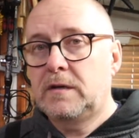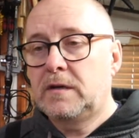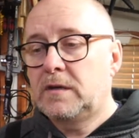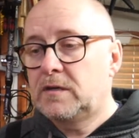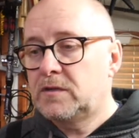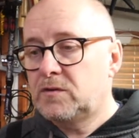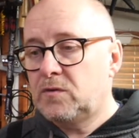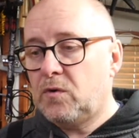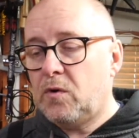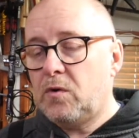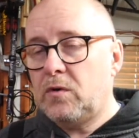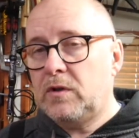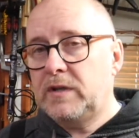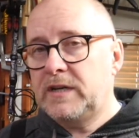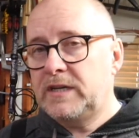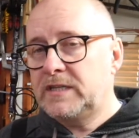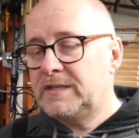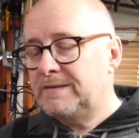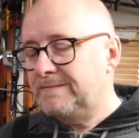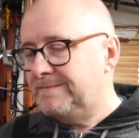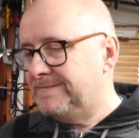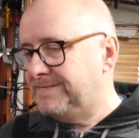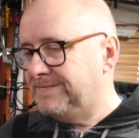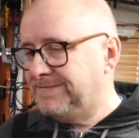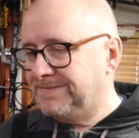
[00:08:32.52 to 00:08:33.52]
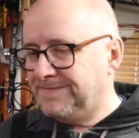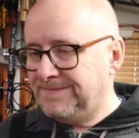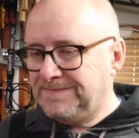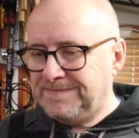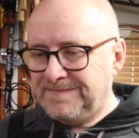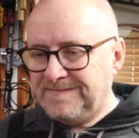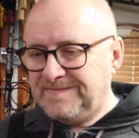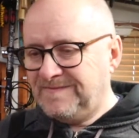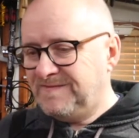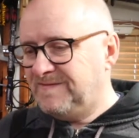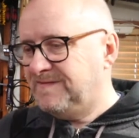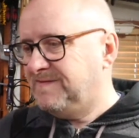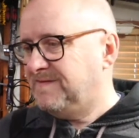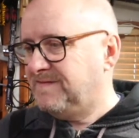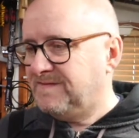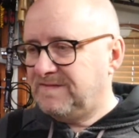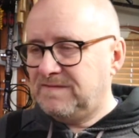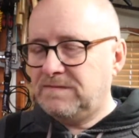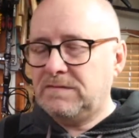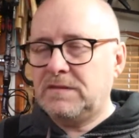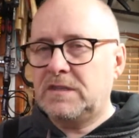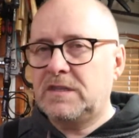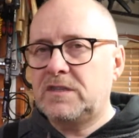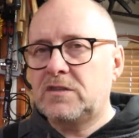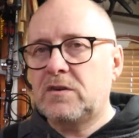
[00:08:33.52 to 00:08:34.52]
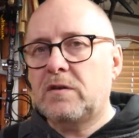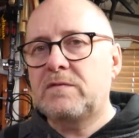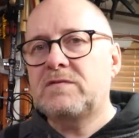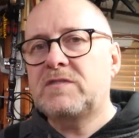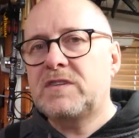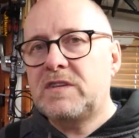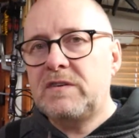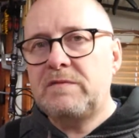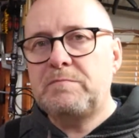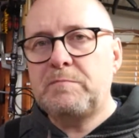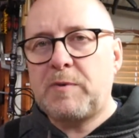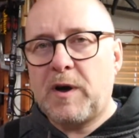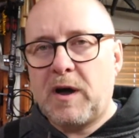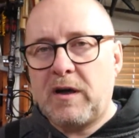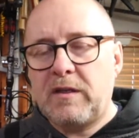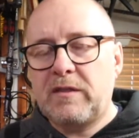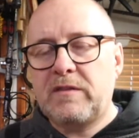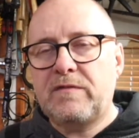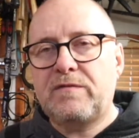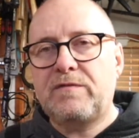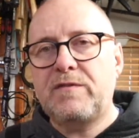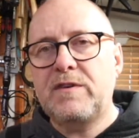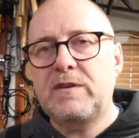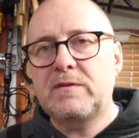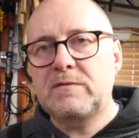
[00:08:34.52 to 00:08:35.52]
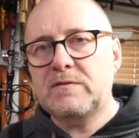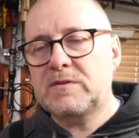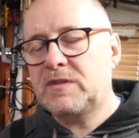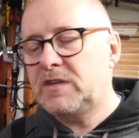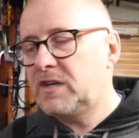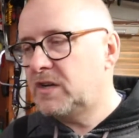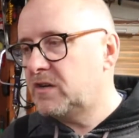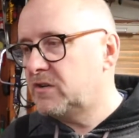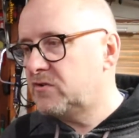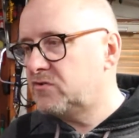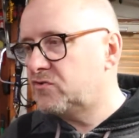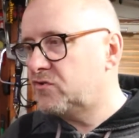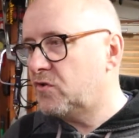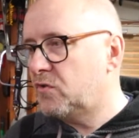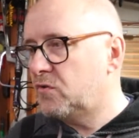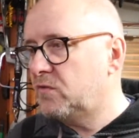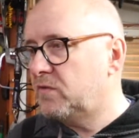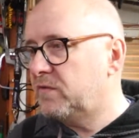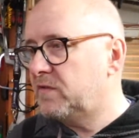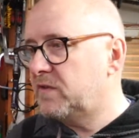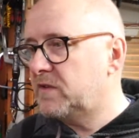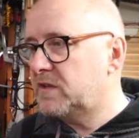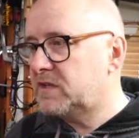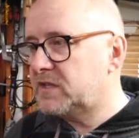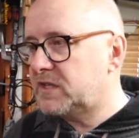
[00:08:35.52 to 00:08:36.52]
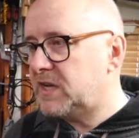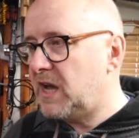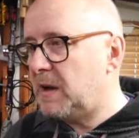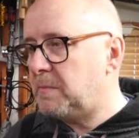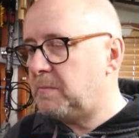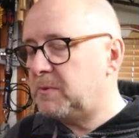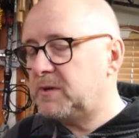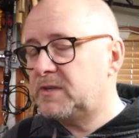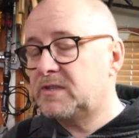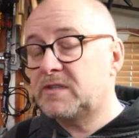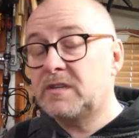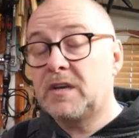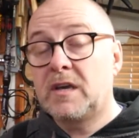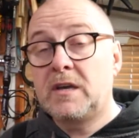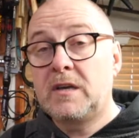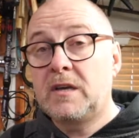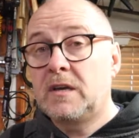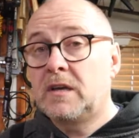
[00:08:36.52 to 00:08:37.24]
So all this is obviously part of the frequency control for the steppers.